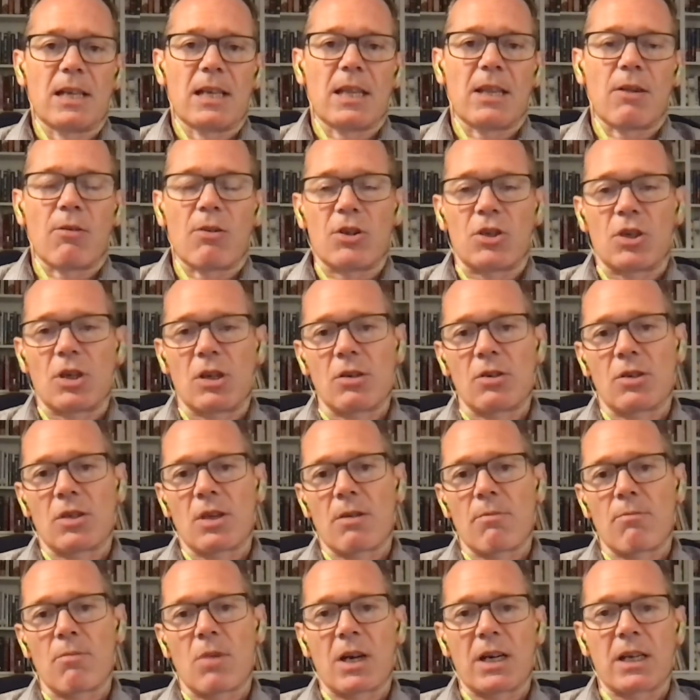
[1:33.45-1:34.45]
They're issues
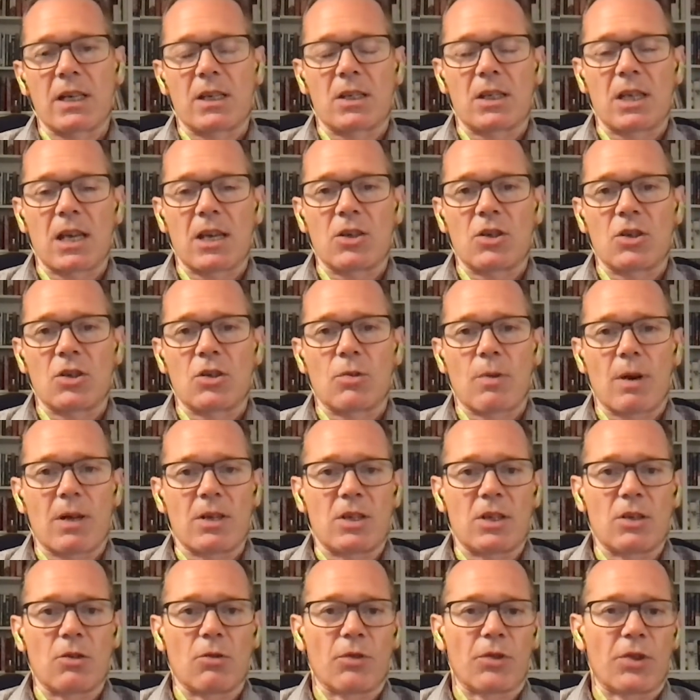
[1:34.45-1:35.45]
that might extend to
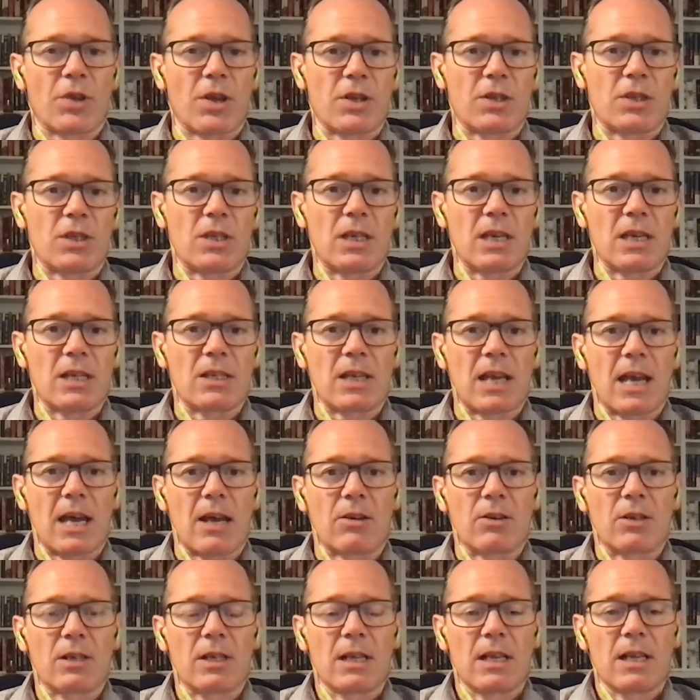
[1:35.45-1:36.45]
20 or 30 years
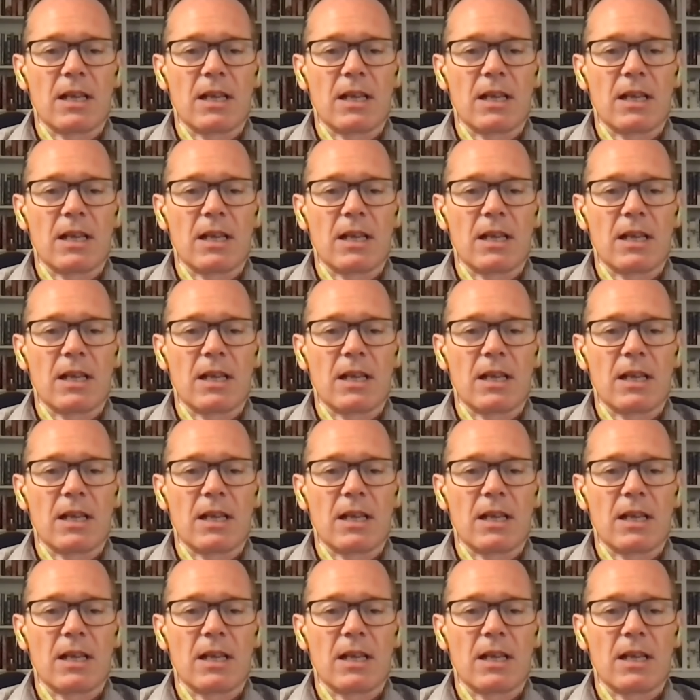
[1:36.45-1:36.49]
out.